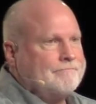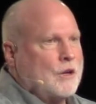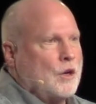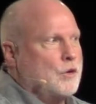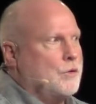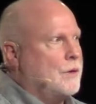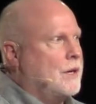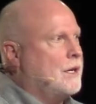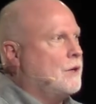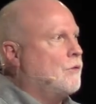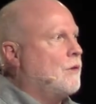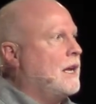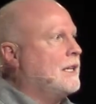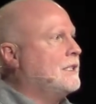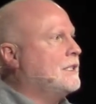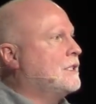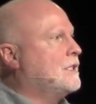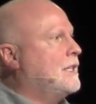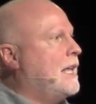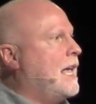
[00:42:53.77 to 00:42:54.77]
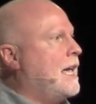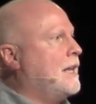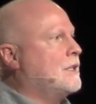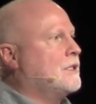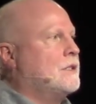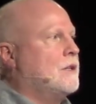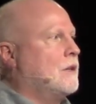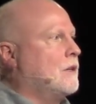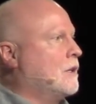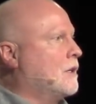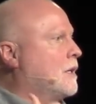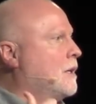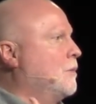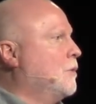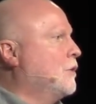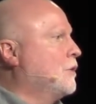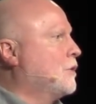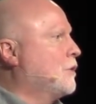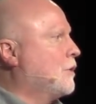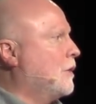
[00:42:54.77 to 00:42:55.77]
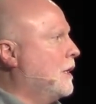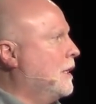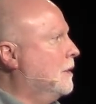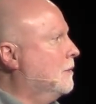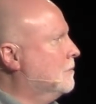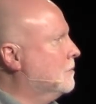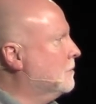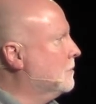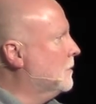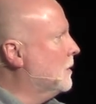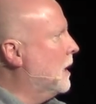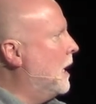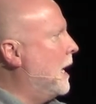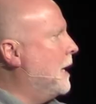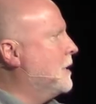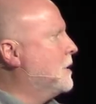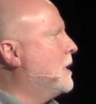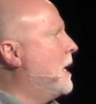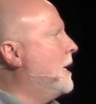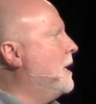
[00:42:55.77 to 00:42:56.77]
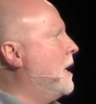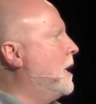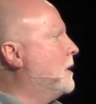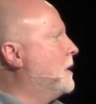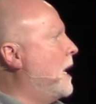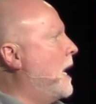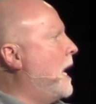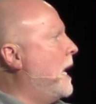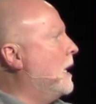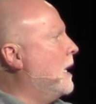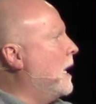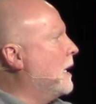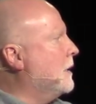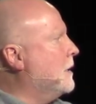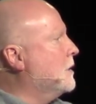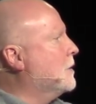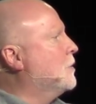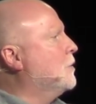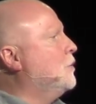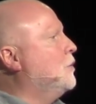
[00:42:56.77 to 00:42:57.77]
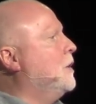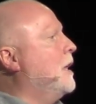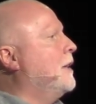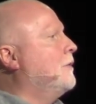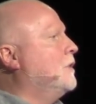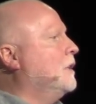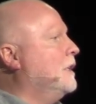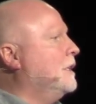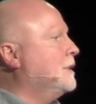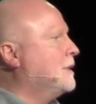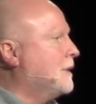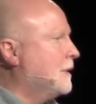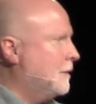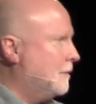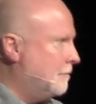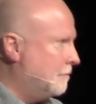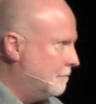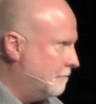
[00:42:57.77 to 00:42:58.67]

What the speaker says: Are you ready to write this down? It's not going to come on the screen. I decided not to highlight this, so you'd have to listen.